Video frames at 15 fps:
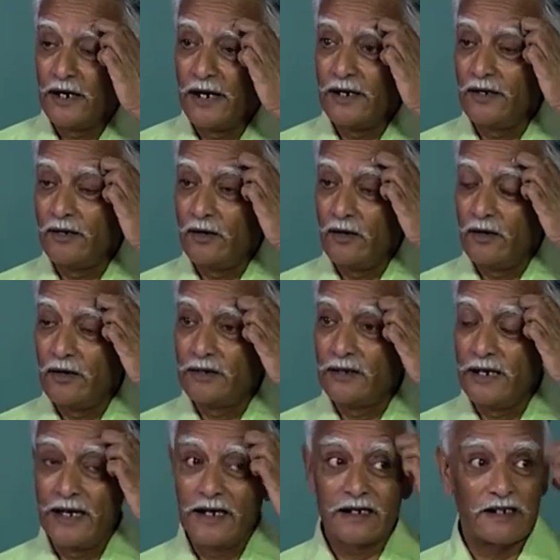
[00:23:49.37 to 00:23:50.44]
head,
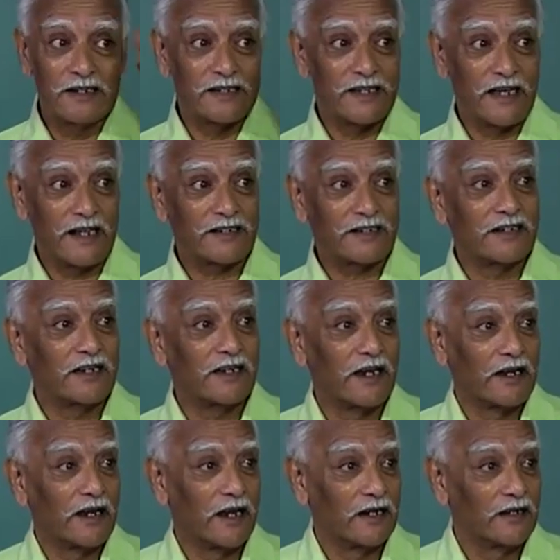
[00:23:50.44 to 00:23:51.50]
the ecclesiastic
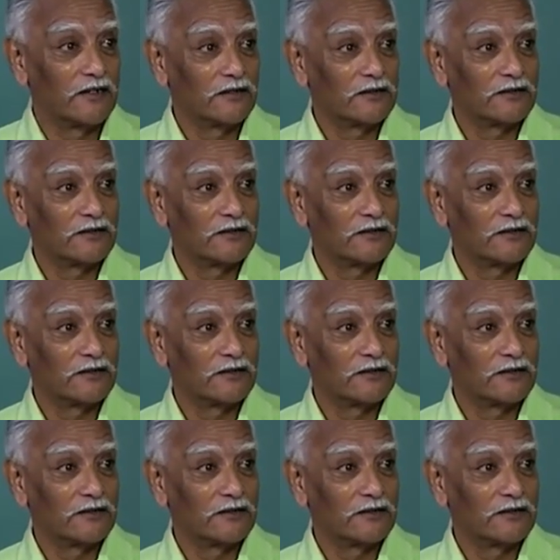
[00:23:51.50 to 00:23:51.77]
head